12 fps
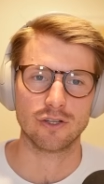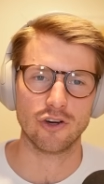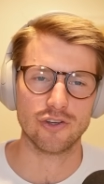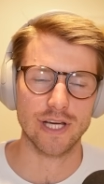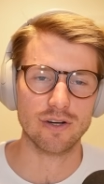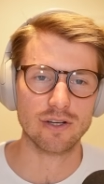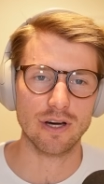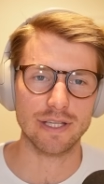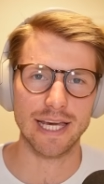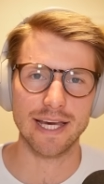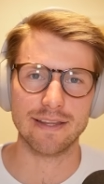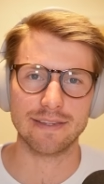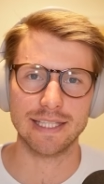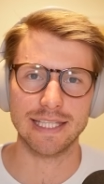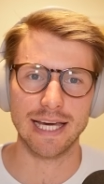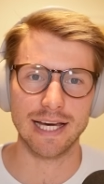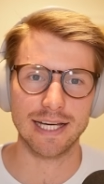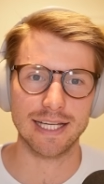Codelco, yeah,
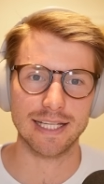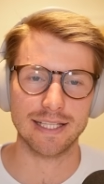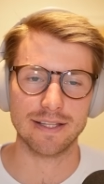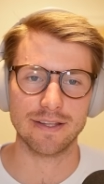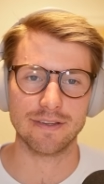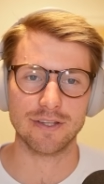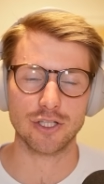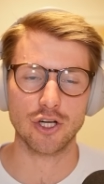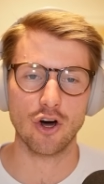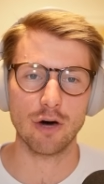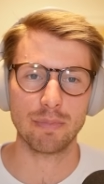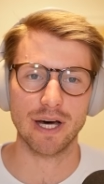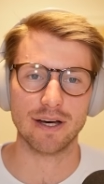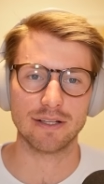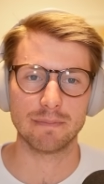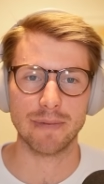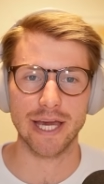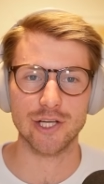the copper
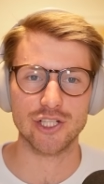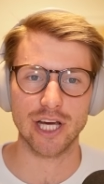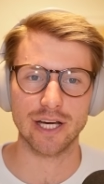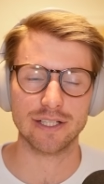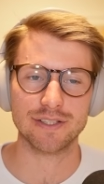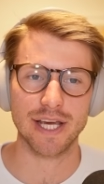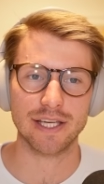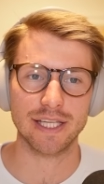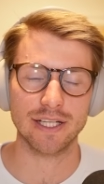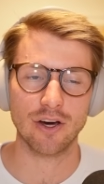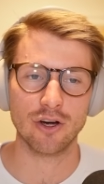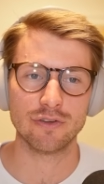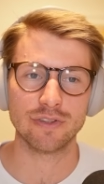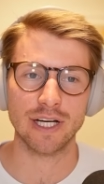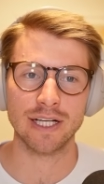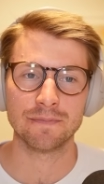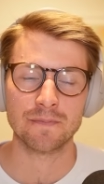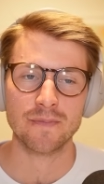major taking
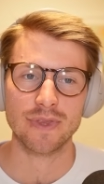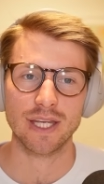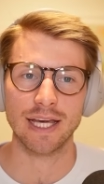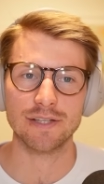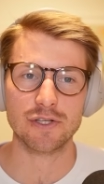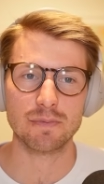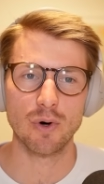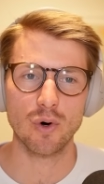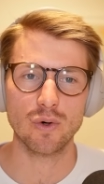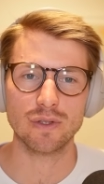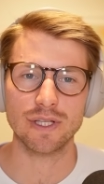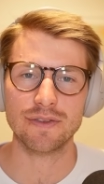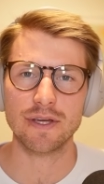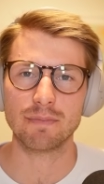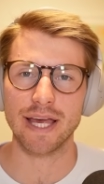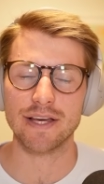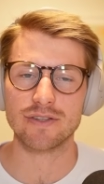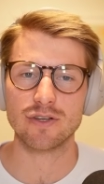over a small lithium
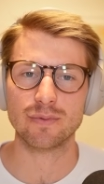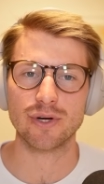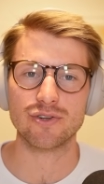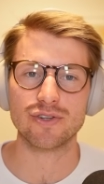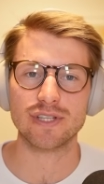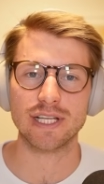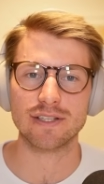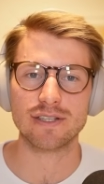player. Super interesting.